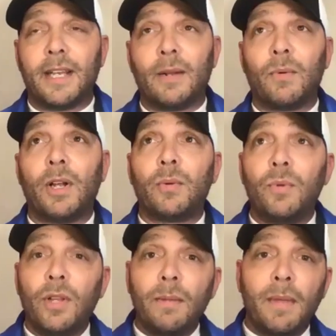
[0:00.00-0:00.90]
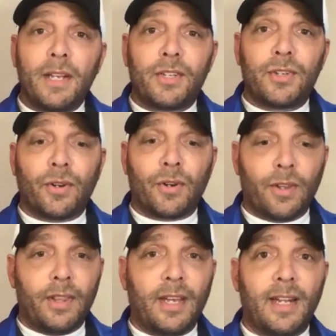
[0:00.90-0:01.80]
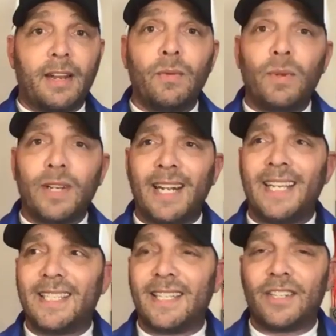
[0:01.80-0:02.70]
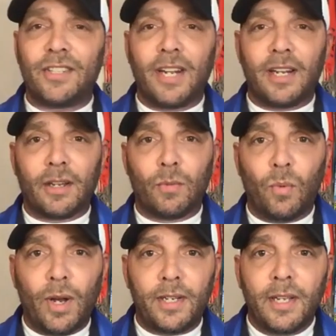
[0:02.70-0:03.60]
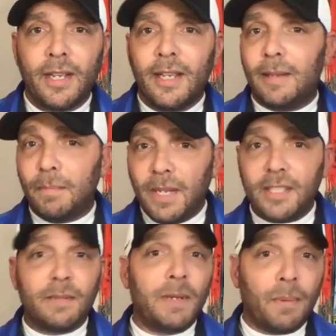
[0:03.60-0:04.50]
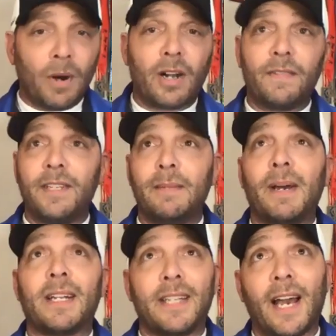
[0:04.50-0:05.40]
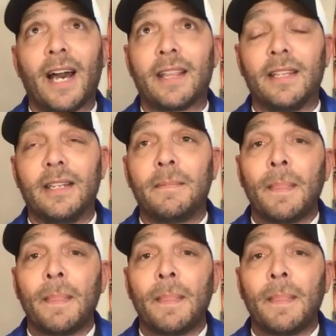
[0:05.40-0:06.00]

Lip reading: And I want to really make sure that everyone kind of gets an understanding on what it means to be part of Team Addict to Athlete.